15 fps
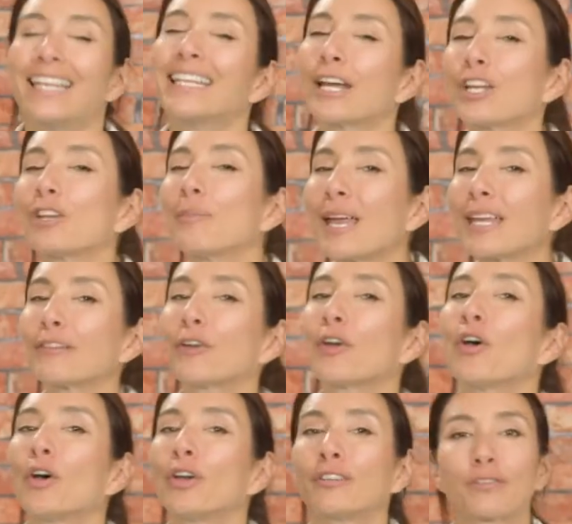Now you may have
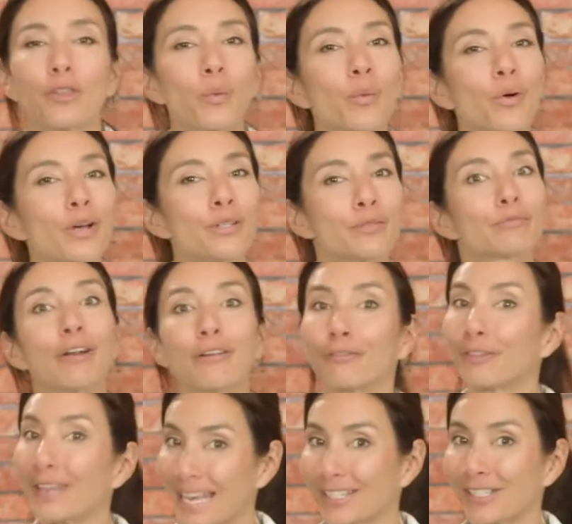heard of the word
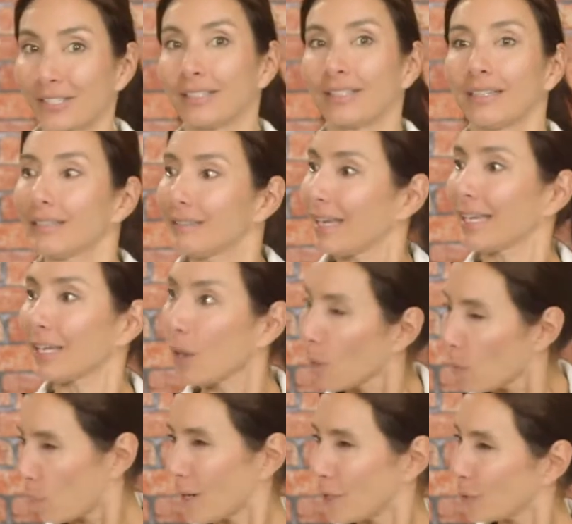reflection. Like
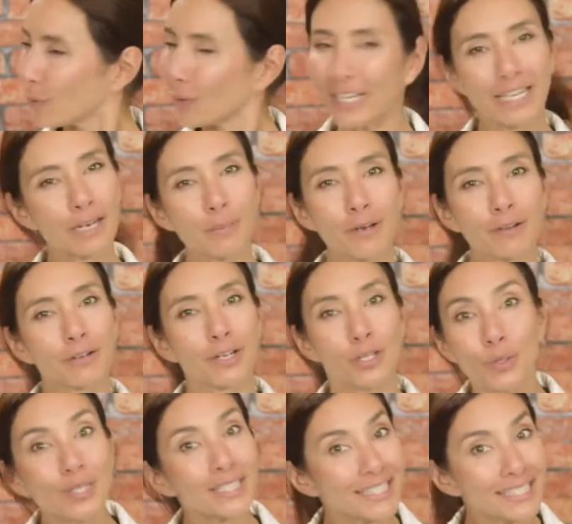when you look in a mirror,
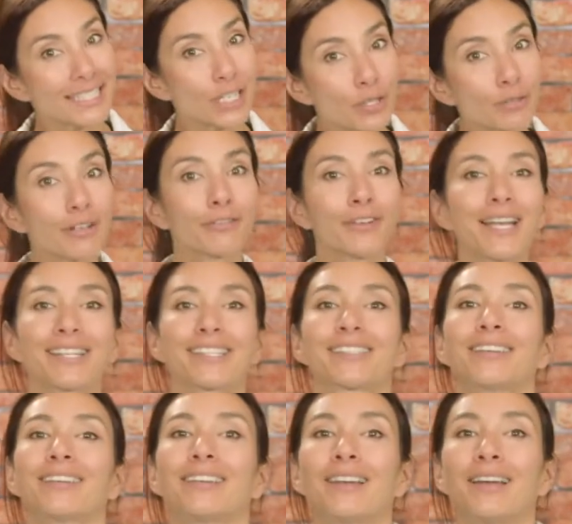you can see your
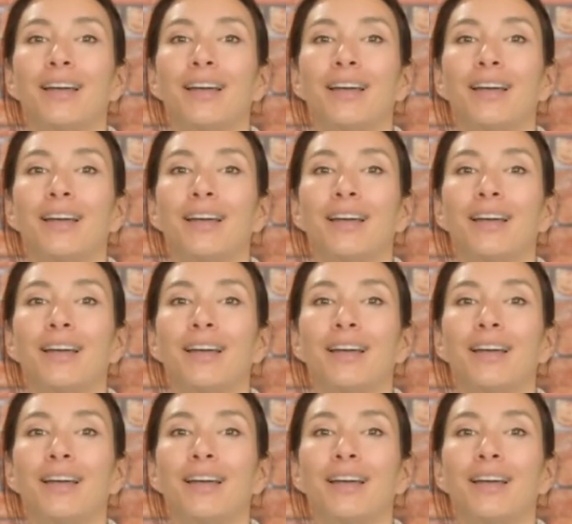reflection.